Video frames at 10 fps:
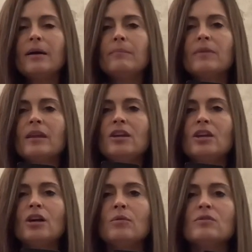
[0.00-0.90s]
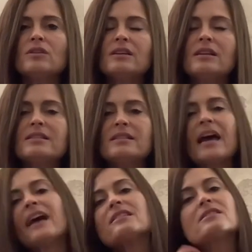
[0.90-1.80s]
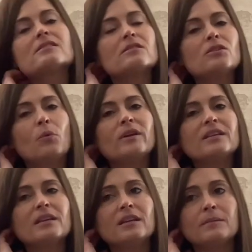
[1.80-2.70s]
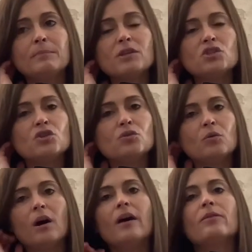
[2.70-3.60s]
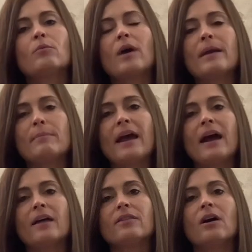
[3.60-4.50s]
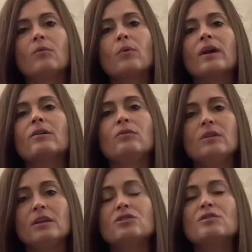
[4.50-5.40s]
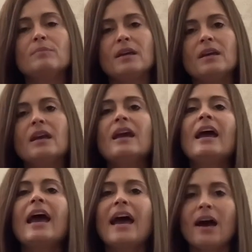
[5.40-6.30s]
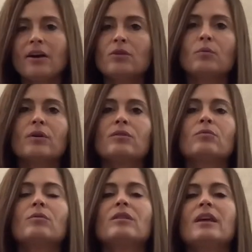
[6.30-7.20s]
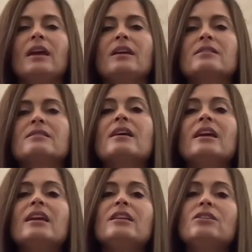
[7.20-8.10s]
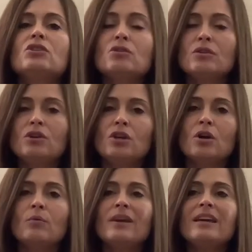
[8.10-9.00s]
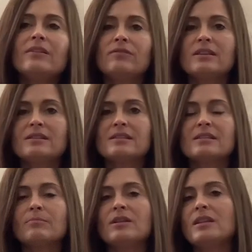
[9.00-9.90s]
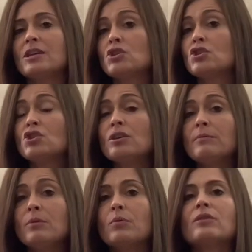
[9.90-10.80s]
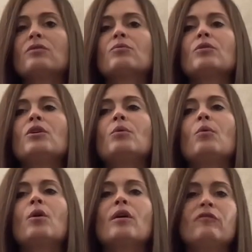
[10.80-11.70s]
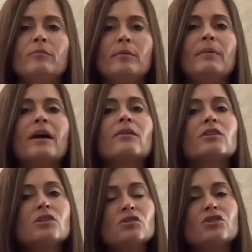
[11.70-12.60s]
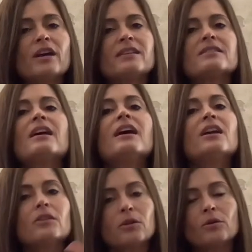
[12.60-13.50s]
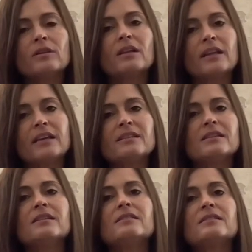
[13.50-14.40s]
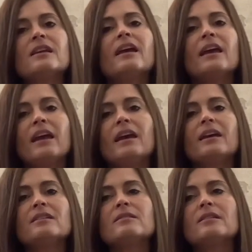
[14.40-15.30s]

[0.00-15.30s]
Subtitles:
you know, because that's going to put you on the right path, on where you need to be, how to work through things. You know, if this is something that should be worked through, or if it'd be better to just learn the lessons and